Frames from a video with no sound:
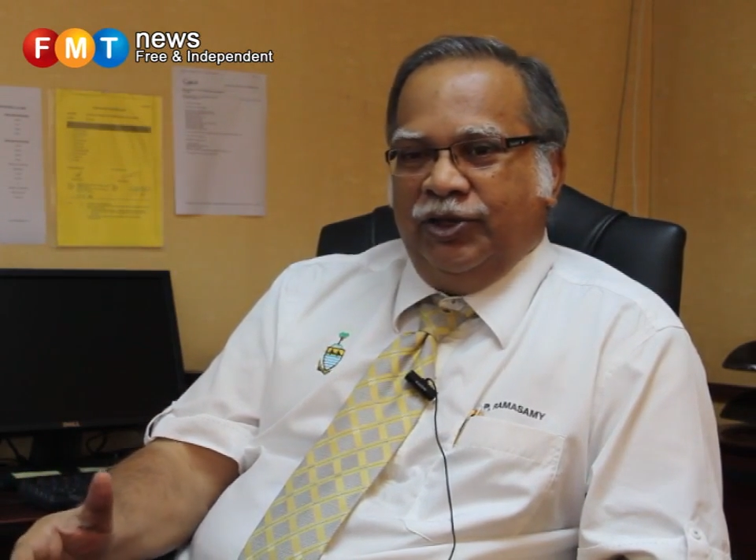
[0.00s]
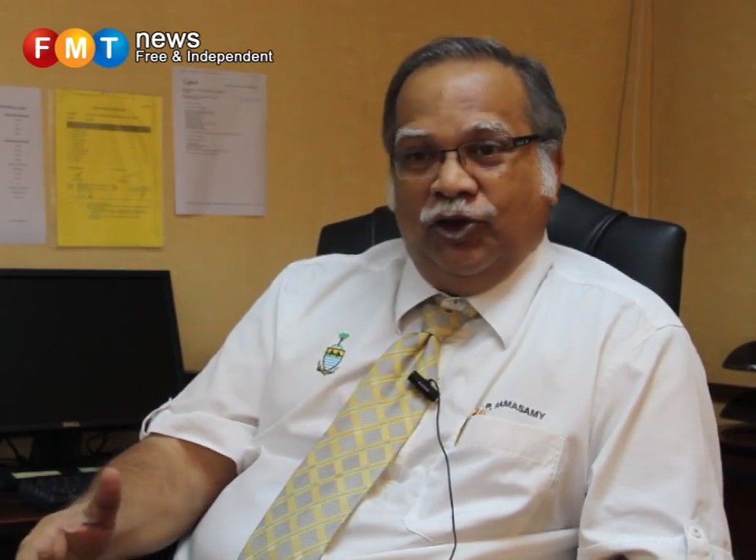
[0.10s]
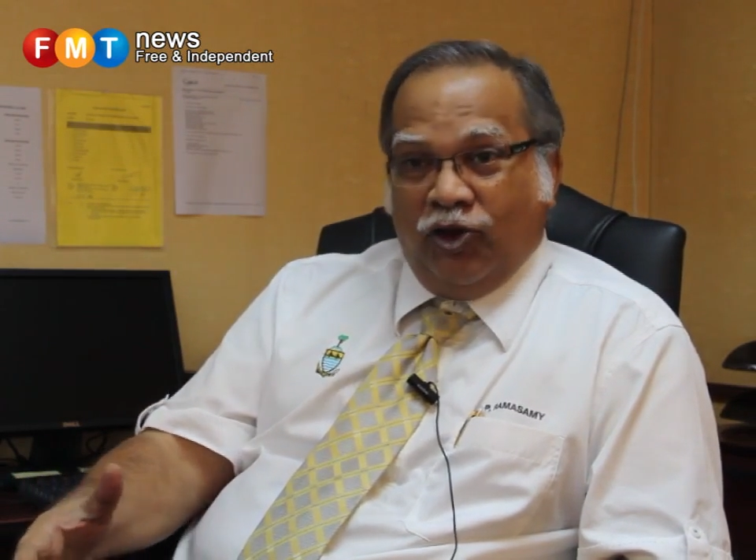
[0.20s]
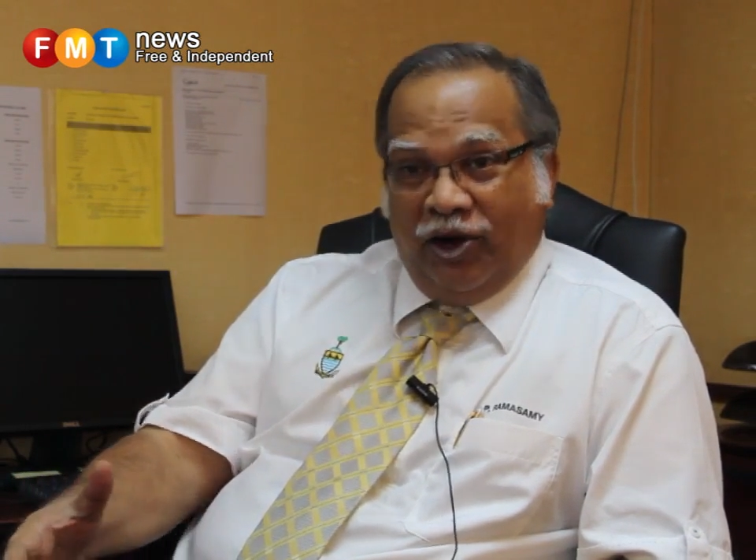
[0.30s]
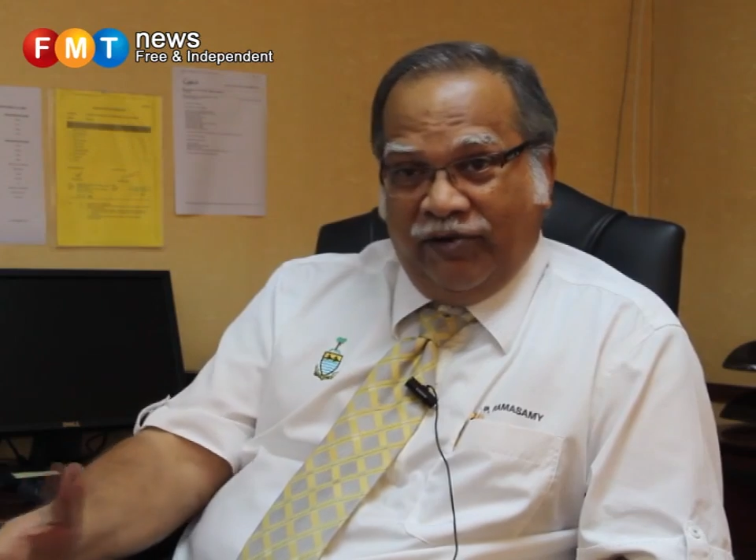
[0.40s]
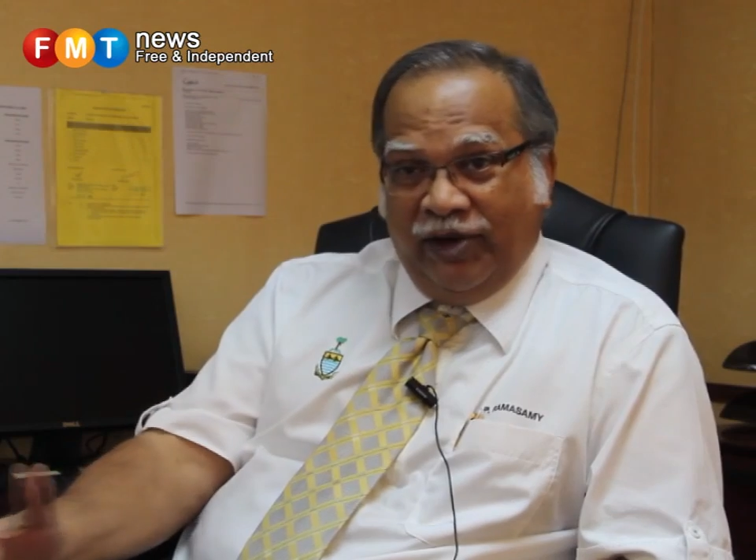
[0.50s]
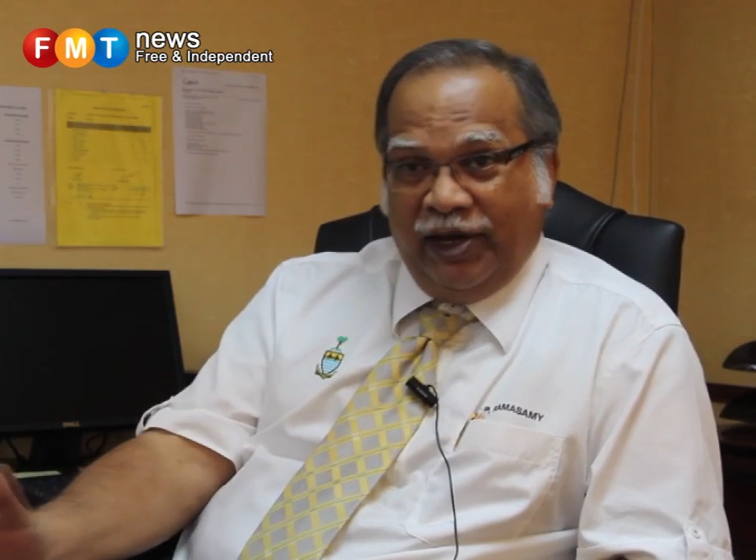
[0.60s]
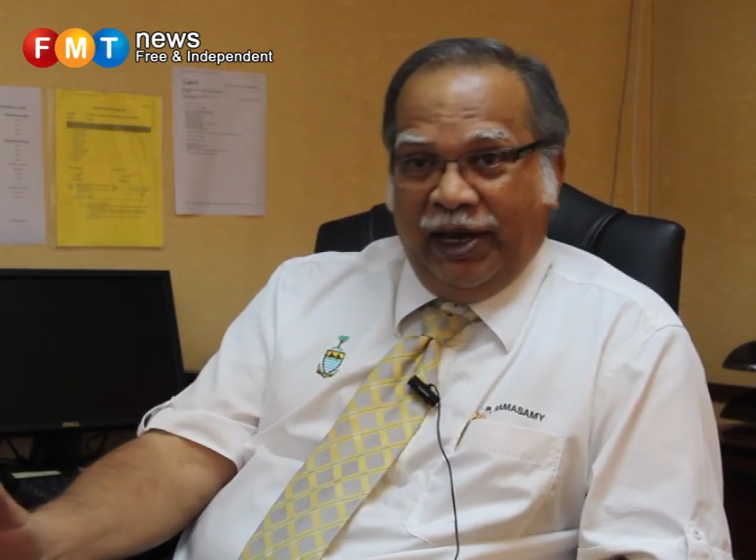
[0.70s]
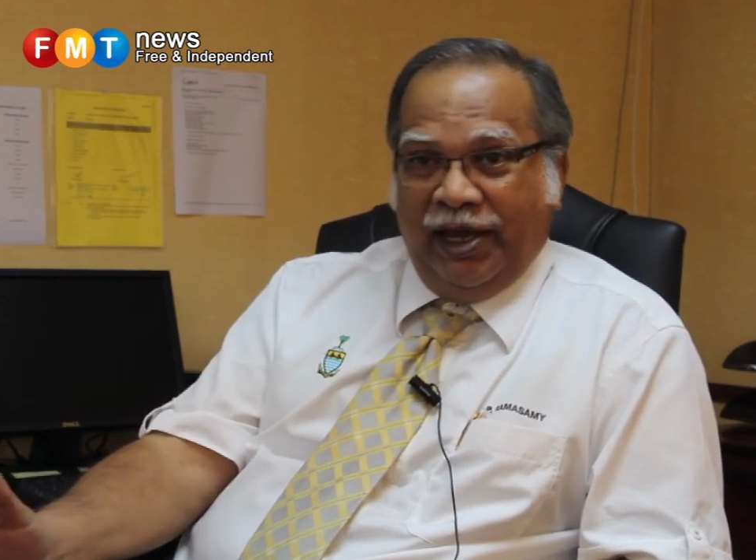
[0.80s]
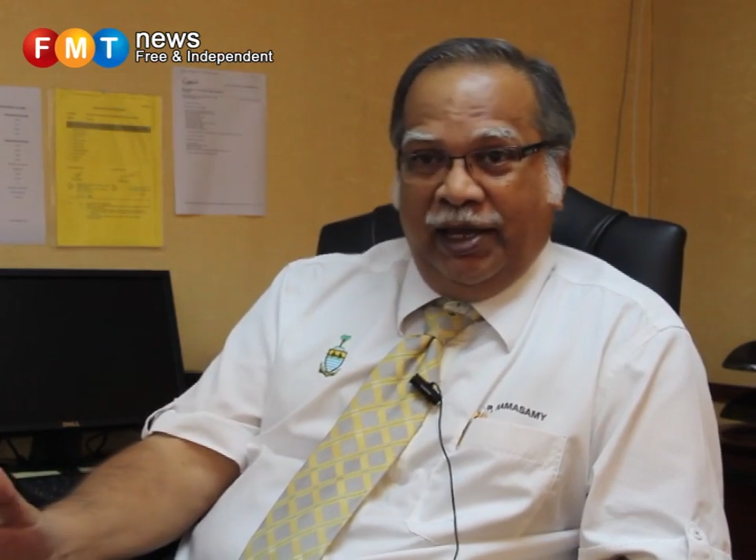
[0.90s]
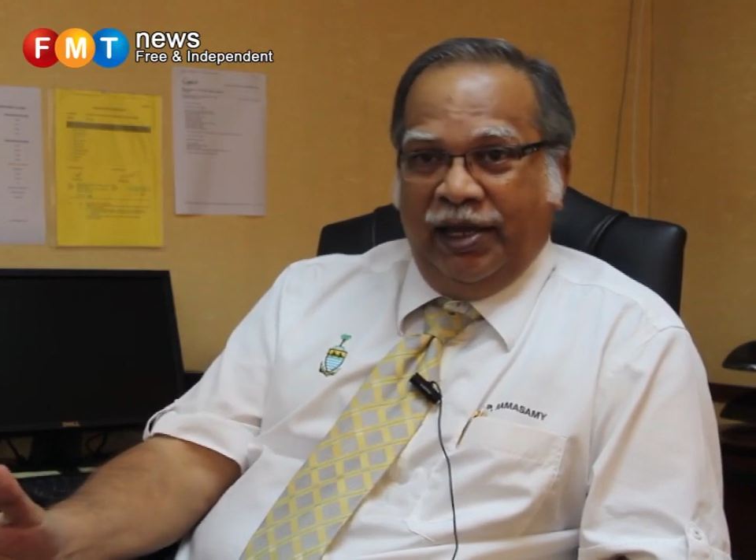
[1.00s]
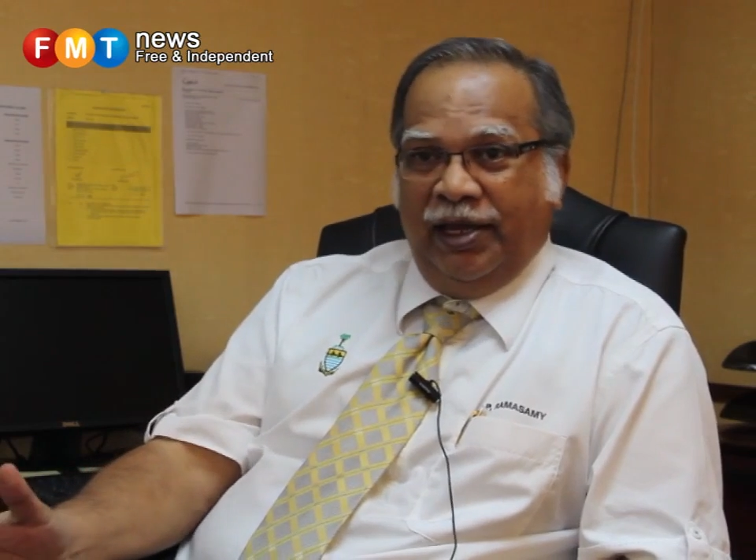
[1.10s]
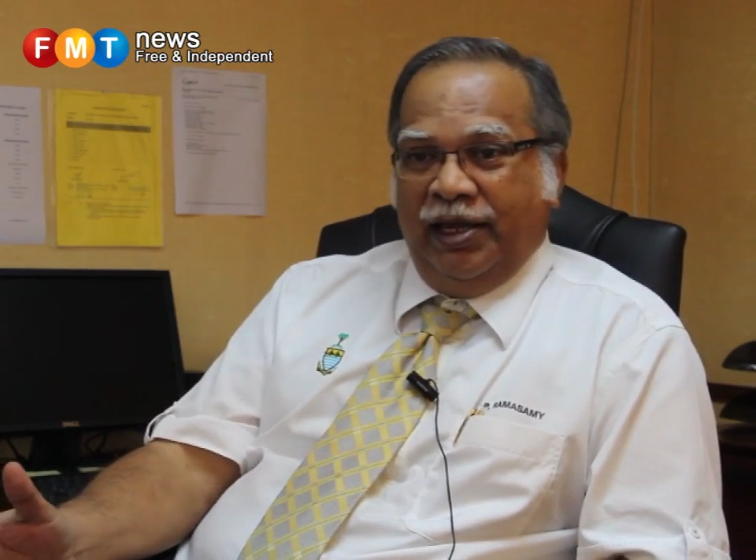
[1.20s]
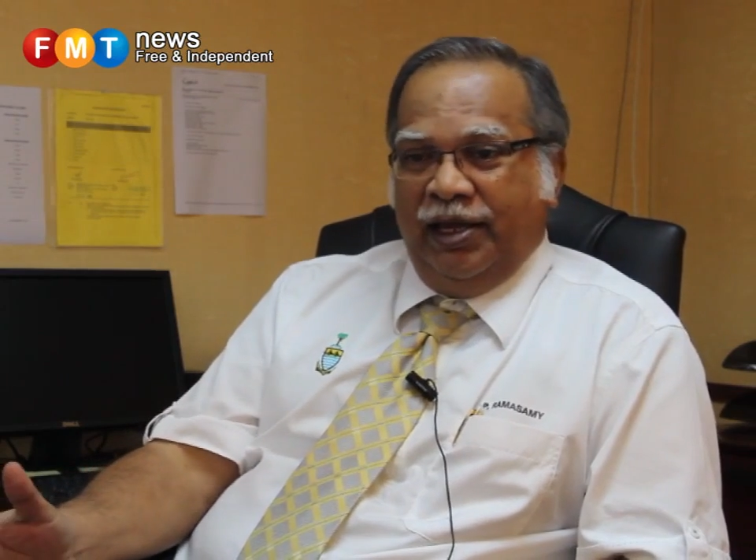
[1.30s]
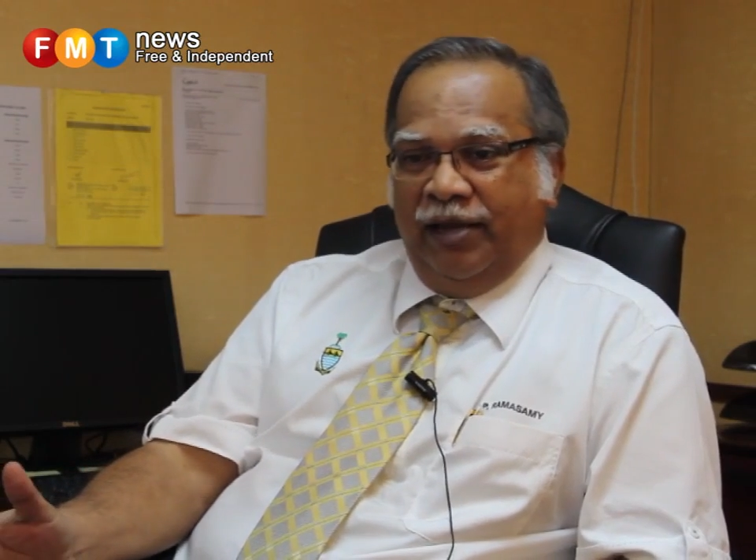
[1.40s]
geographically,
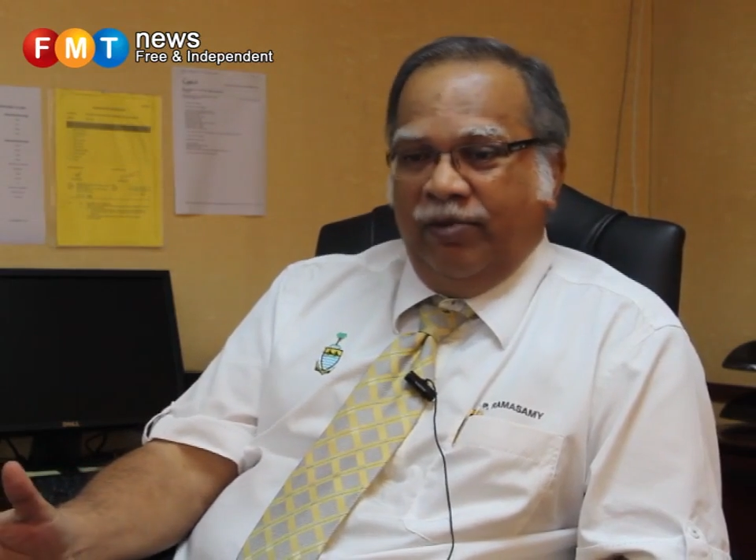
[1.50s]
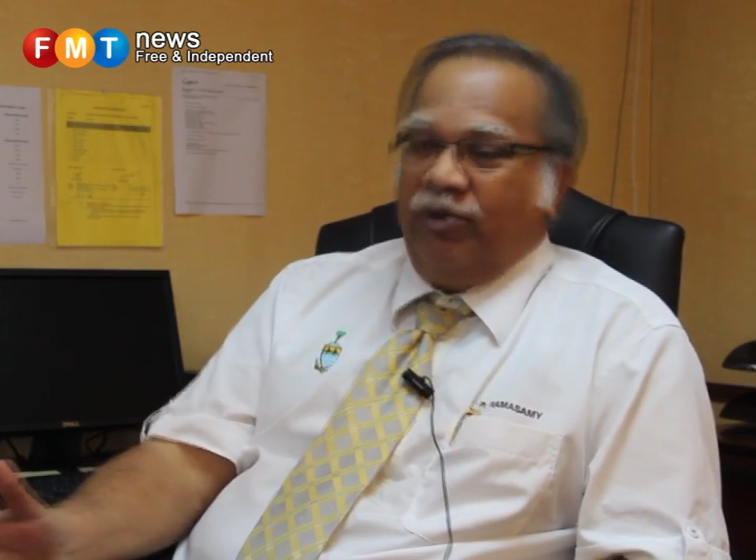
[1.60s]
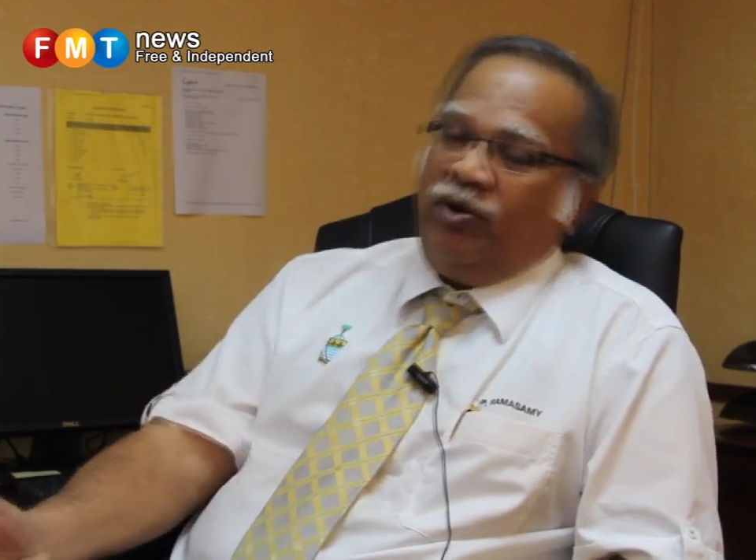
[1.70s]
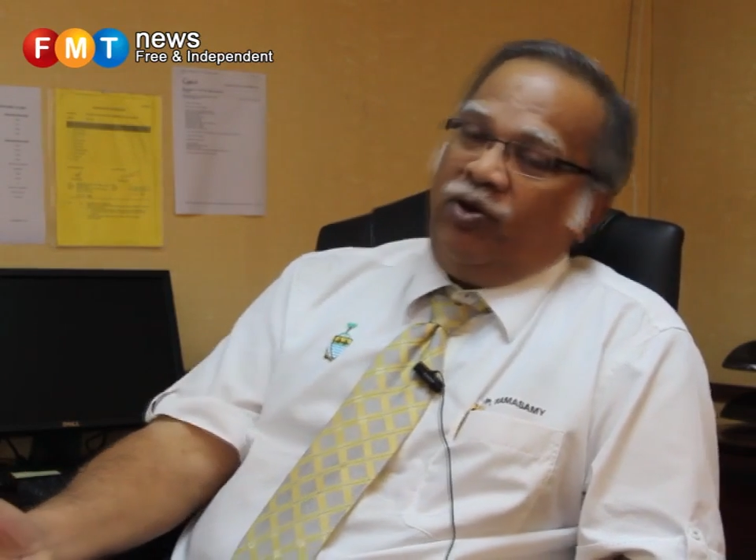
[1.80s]
because